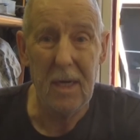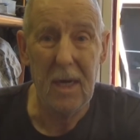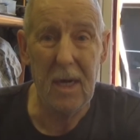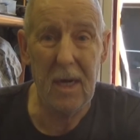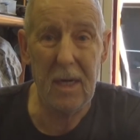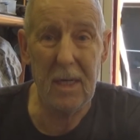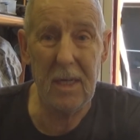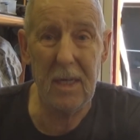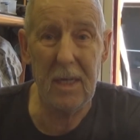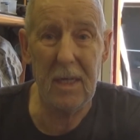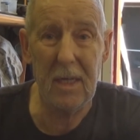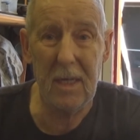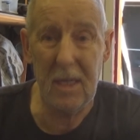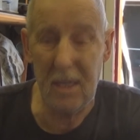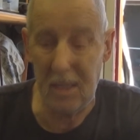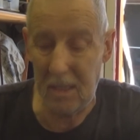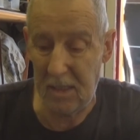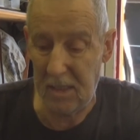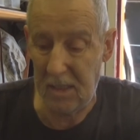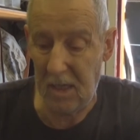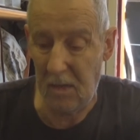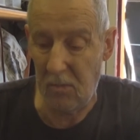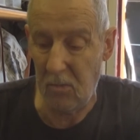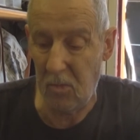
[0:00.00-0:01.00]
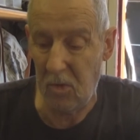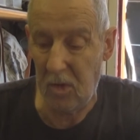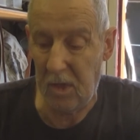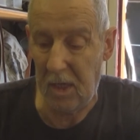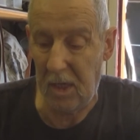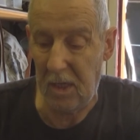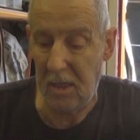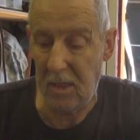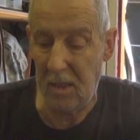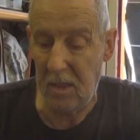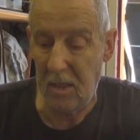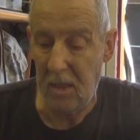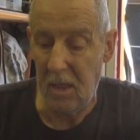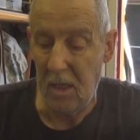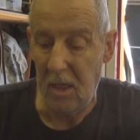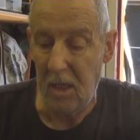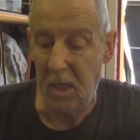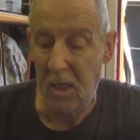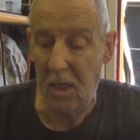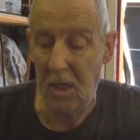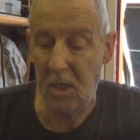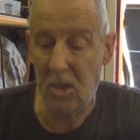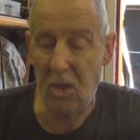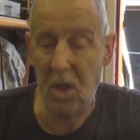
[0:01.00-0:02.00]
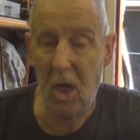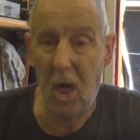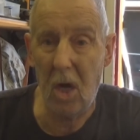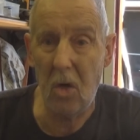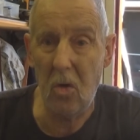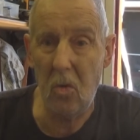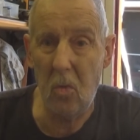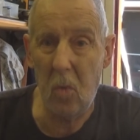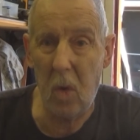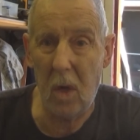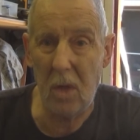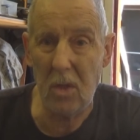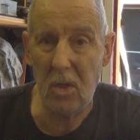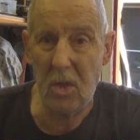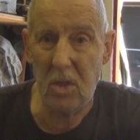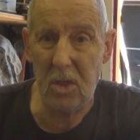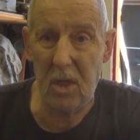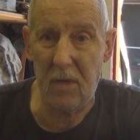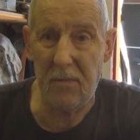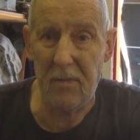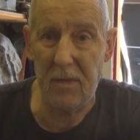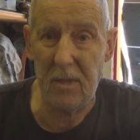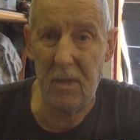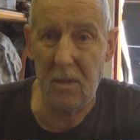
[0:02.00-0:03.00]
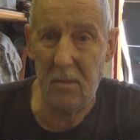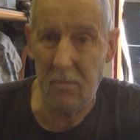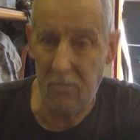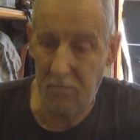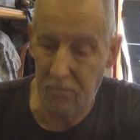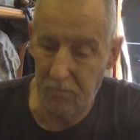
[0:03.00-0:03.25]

and then get the number again. It's 017